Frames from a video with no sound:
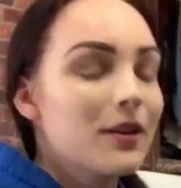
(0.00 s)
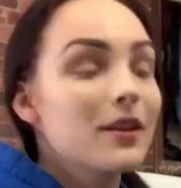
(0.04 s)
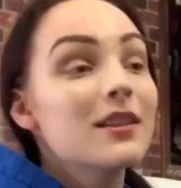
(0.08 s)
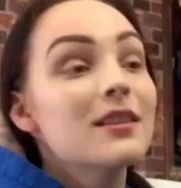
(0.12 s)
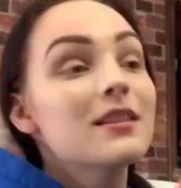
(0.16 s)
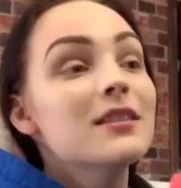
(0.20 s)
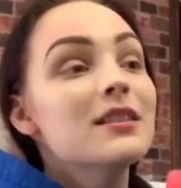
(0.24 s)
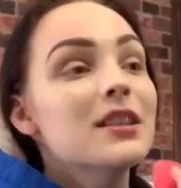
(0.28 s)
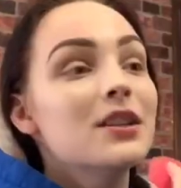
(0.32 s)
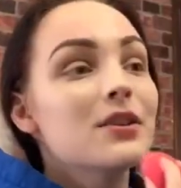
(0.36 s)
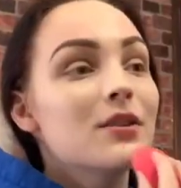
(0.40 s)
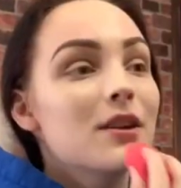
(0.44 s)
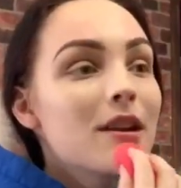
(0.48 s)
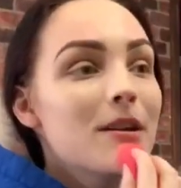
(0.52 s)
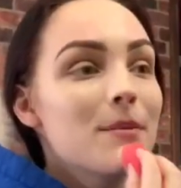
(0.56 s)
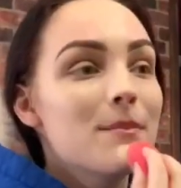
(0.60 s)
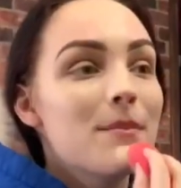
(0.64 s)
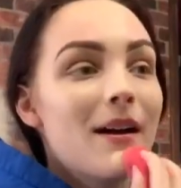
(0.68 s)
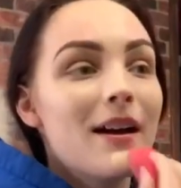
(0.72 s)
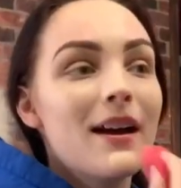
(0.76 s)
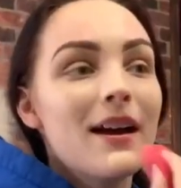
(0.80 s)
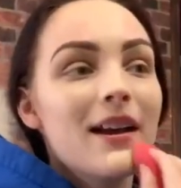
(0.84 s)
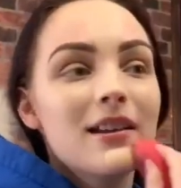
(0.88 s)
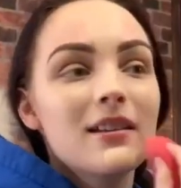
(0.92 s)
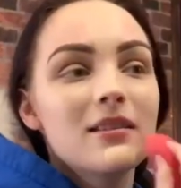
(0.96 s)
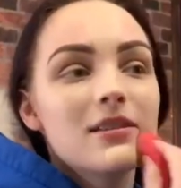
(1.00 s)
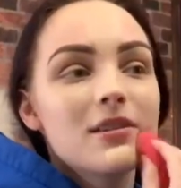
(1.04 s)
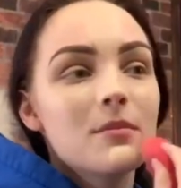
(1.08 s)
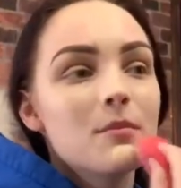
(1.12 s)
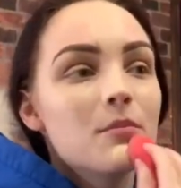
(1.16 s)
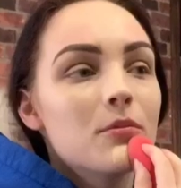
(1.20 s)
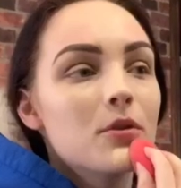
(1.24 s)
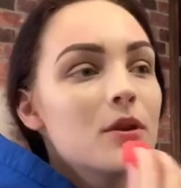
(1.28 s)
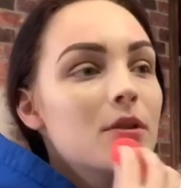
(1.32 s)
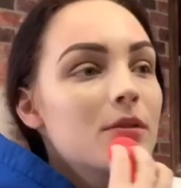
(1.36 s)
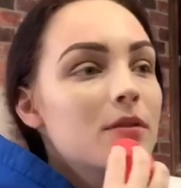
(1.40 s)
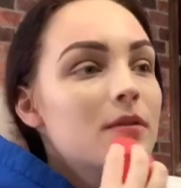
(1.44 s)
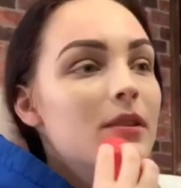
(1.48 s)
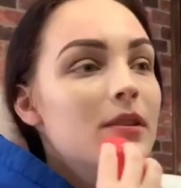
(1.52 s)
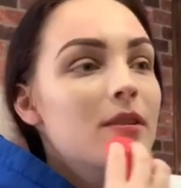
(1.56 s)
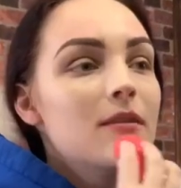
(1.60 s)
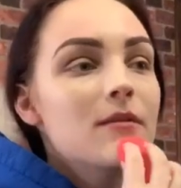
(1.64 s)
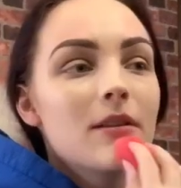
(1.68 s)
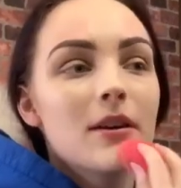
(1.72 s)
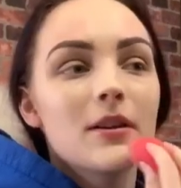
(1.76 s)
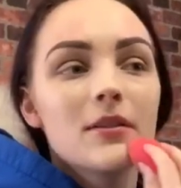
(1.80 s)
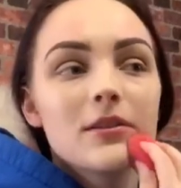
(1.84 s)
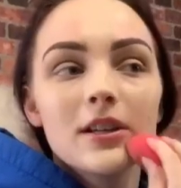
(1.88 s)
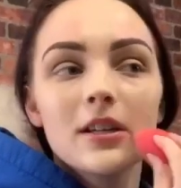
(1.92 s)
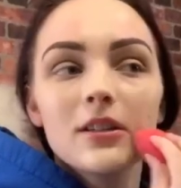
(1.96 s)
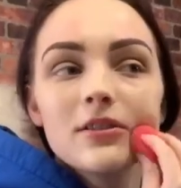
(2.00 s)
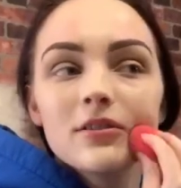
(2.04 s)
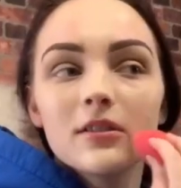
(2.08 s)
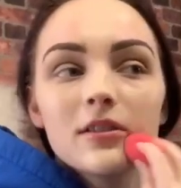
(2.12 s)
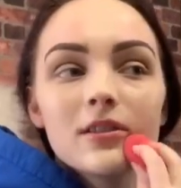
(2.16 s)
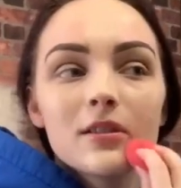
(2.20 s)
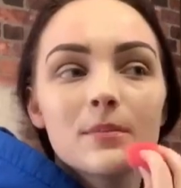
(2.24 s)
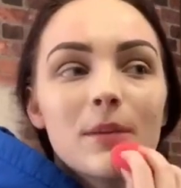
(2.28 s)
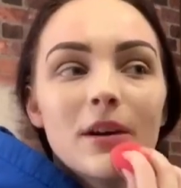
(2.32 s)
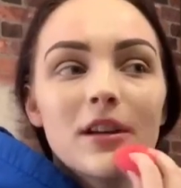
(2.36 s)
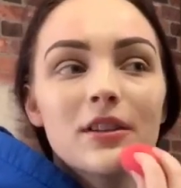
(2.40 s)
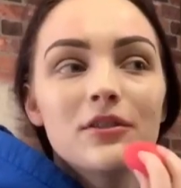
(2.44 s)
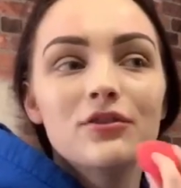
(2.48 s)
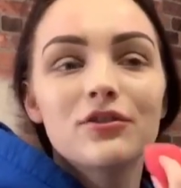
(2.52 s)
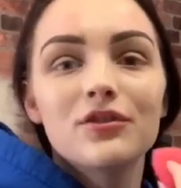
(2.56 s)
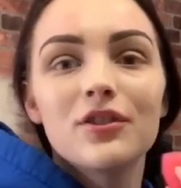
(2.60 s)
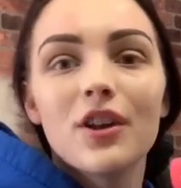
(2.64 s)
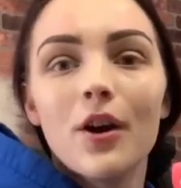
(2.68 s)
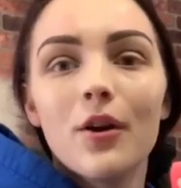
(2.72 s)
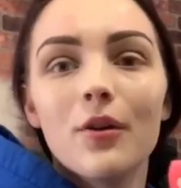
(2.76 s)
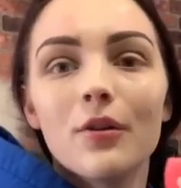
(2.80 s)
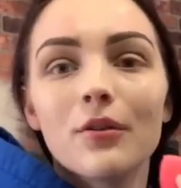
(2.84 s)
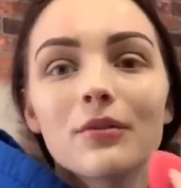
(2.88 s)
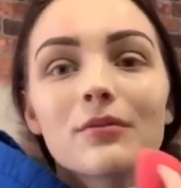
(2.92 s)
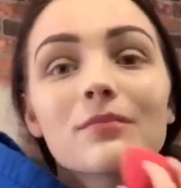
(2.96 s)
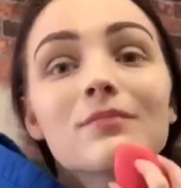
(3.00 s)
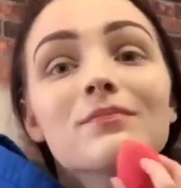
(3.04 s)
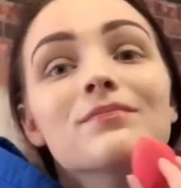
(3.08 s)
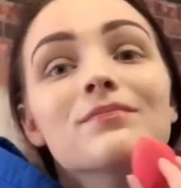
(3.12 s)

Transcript: considering buying the Morphe foundation sponge, don't.